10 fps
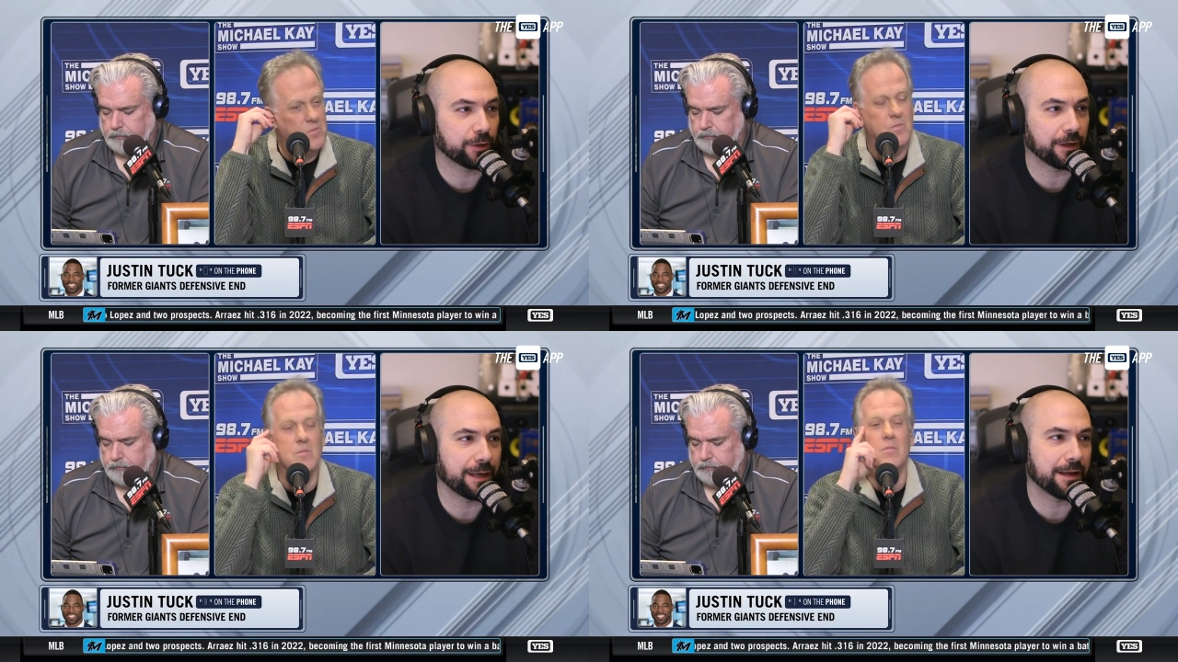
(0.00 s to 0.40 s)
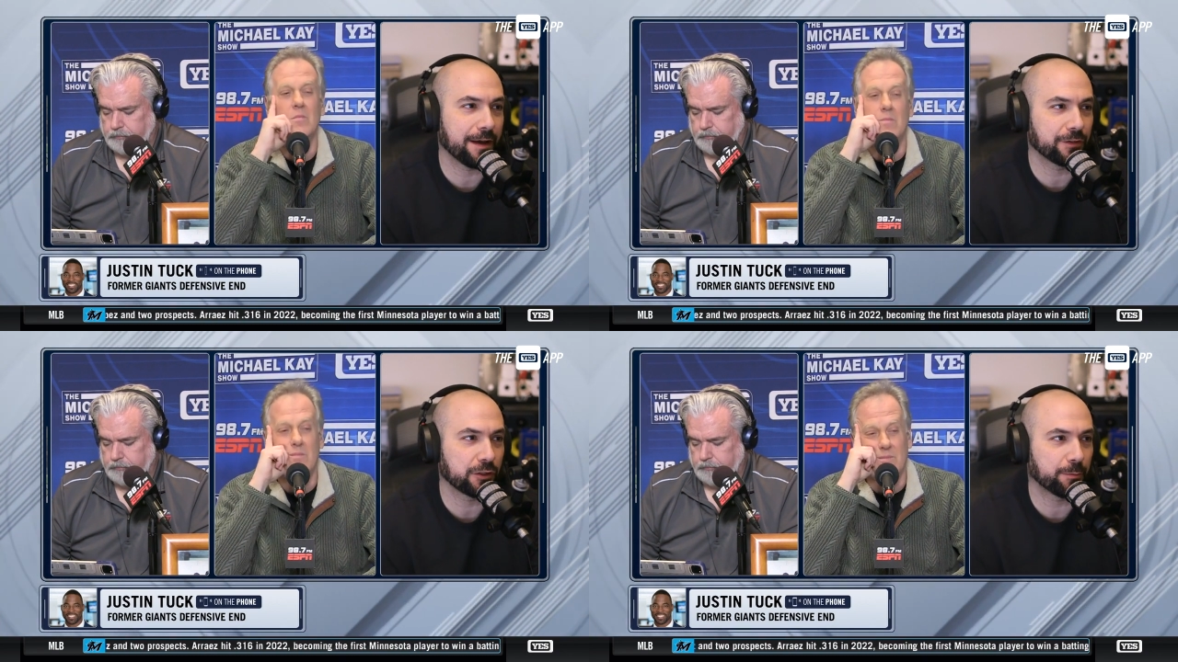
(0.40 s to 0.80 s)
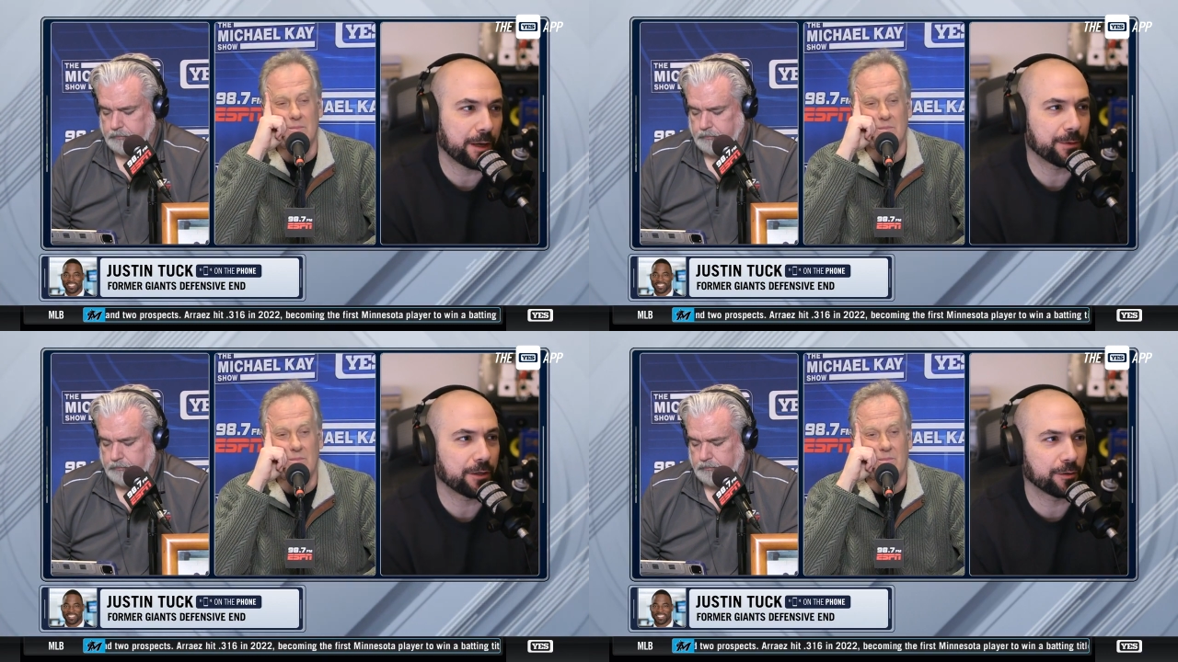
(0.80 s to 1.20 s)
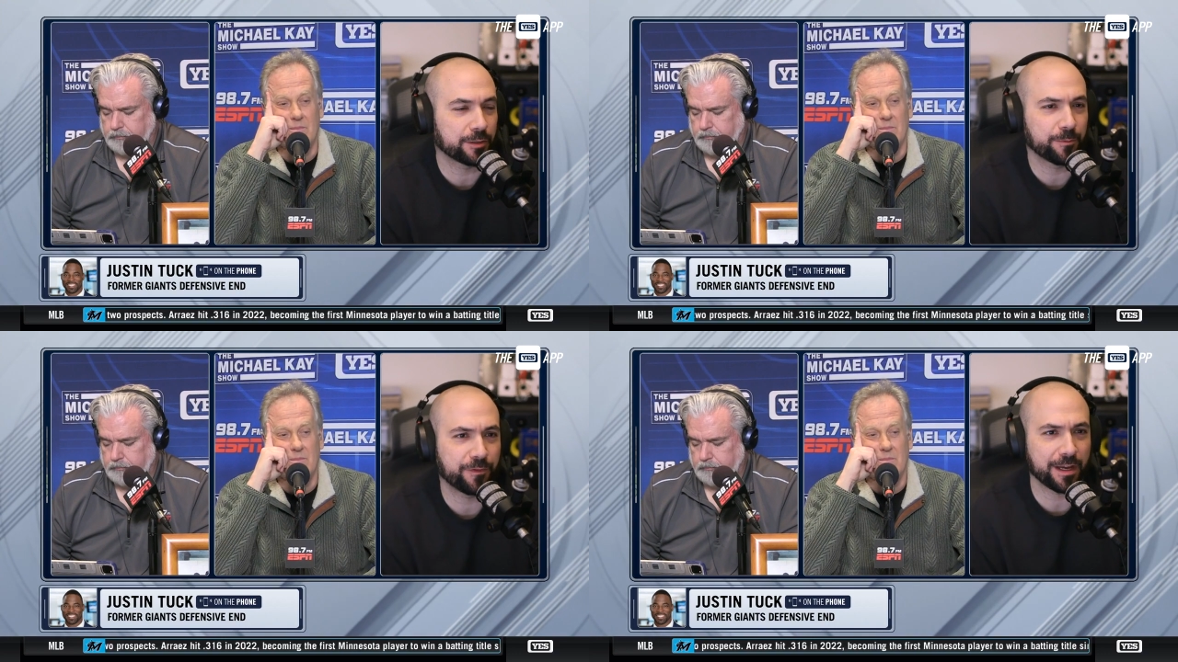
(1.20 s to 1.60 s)
Speaker 1: and obviously you're probably going
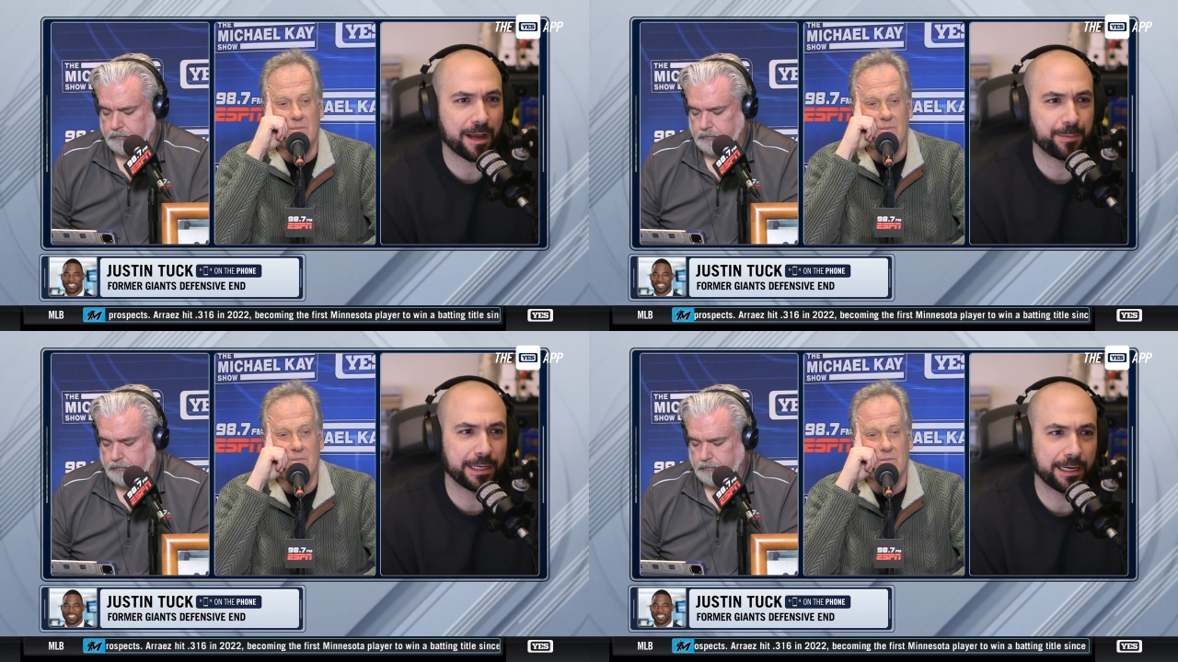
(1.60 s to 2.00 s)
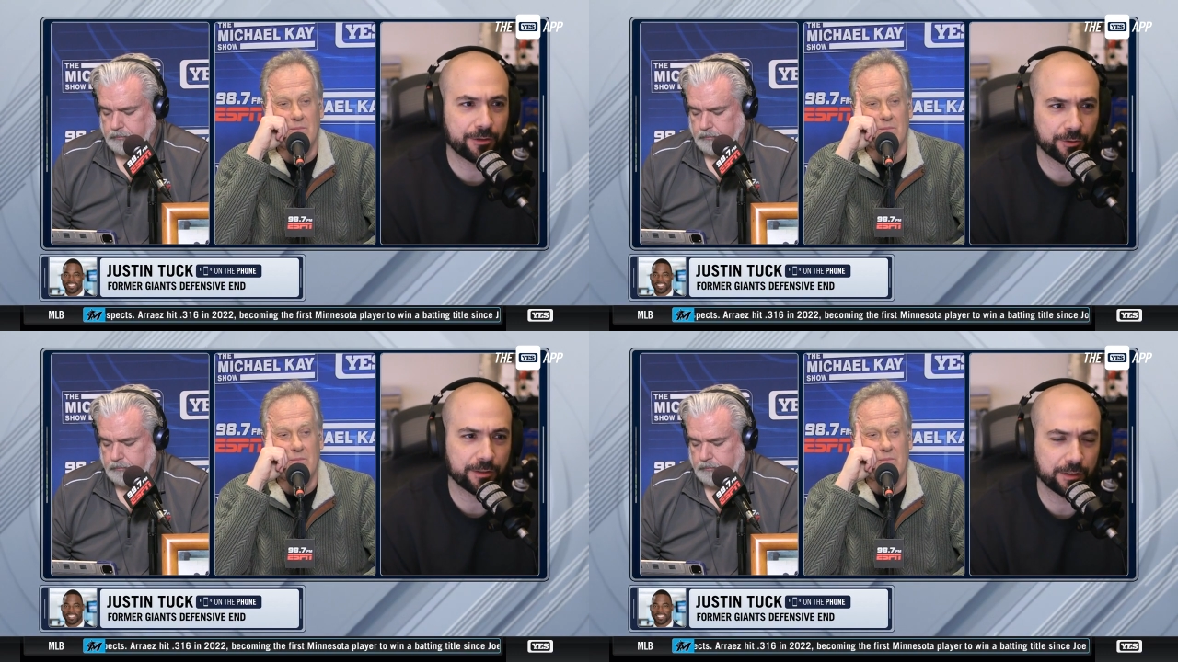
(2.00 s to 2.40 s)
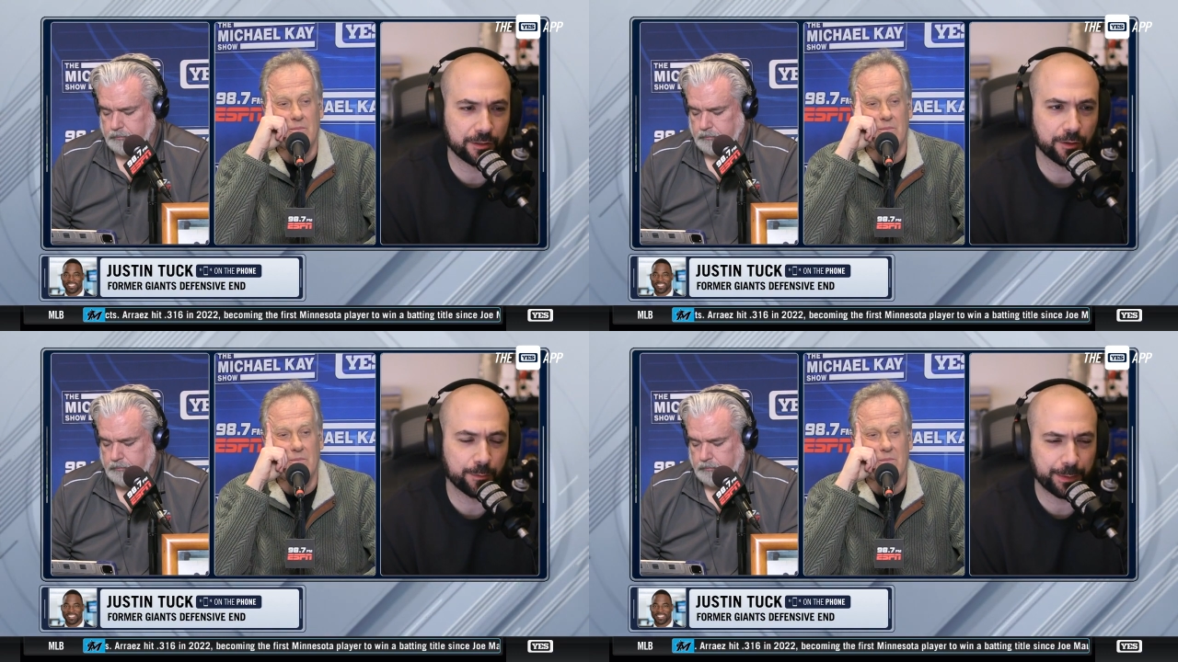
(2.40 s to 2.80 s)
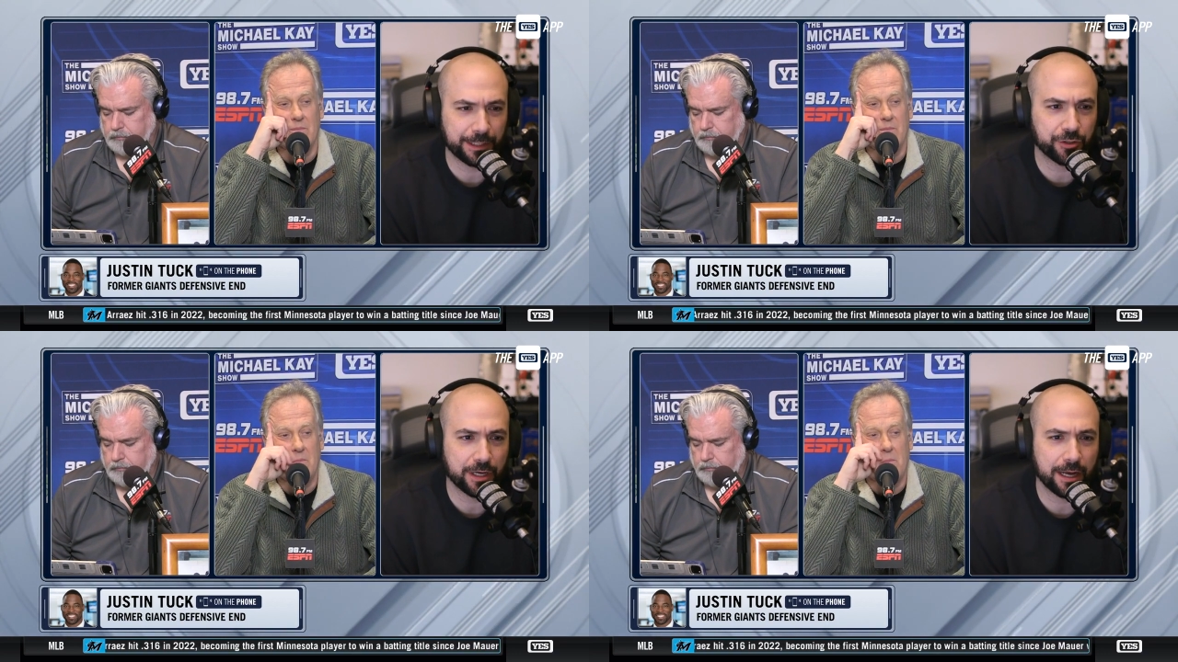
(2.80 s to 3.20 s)
some V I P entrance as you're a big
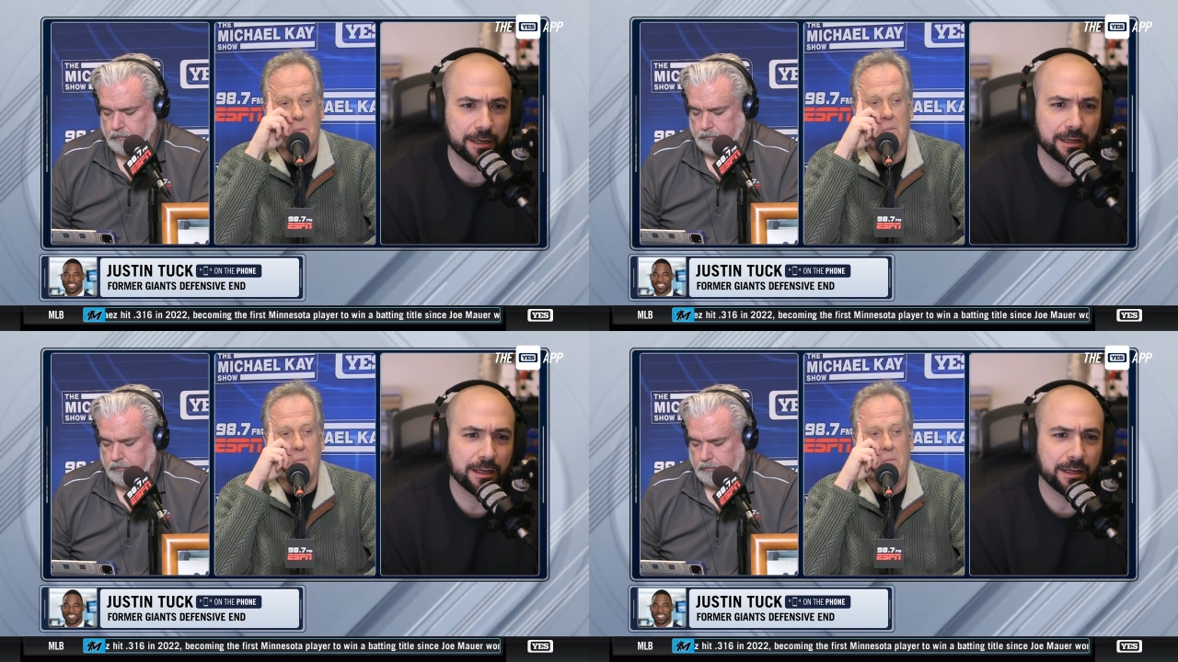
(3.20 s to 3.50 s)
shot.